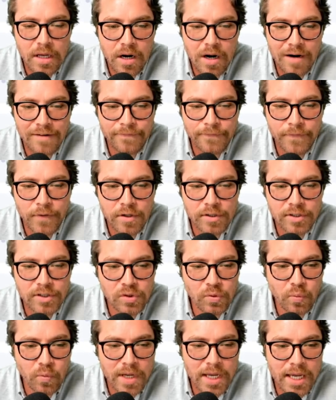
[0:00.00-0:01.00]
Our first
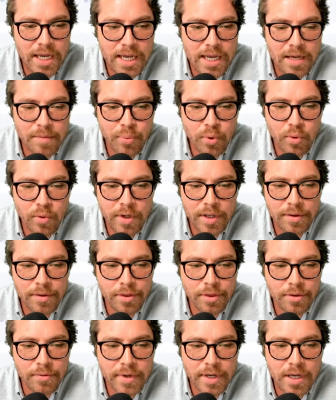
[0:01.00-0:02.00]
week,
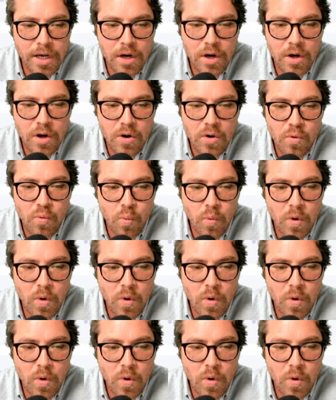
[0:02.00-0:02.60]
0.30,